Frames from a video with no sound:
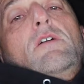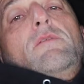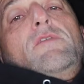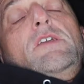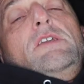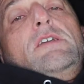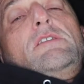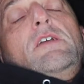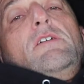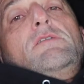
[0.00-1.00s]
hopefully
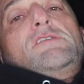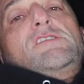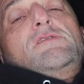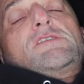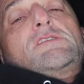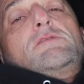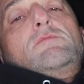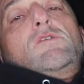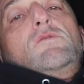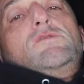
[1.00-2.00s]
get there and shoot
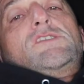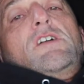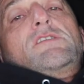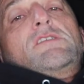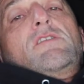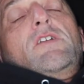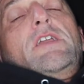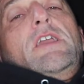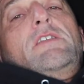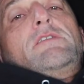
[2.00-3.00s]
some cool shots at the
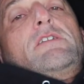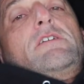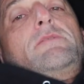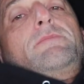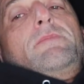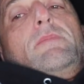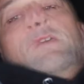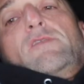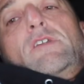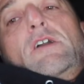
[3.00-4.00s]
Grand Canyon tonight.
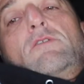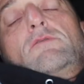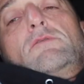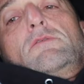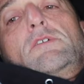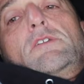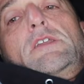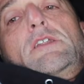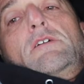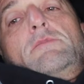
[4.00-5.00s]
For now, I'm gonna
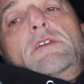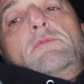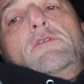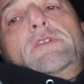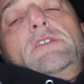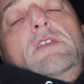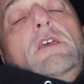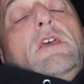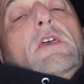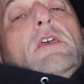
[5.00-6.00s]
get up, get moving,
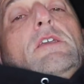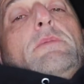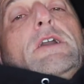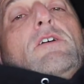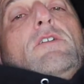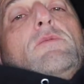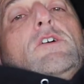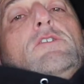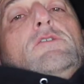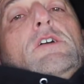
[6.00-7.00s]
get back on the
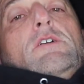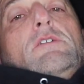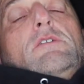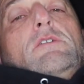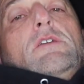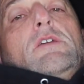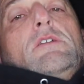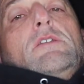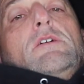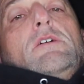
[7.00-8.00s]
road,
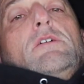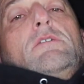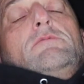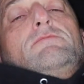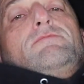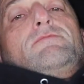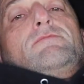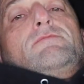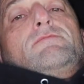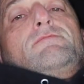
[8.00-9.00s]
and
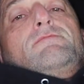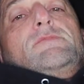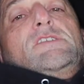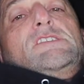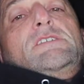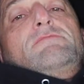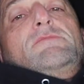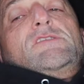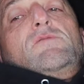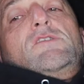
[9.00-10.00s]
that's it.
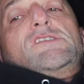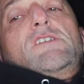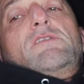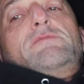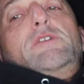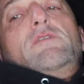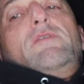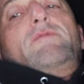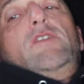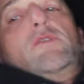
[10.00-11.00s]
Just want to share this
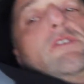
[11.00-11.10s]
beautiful view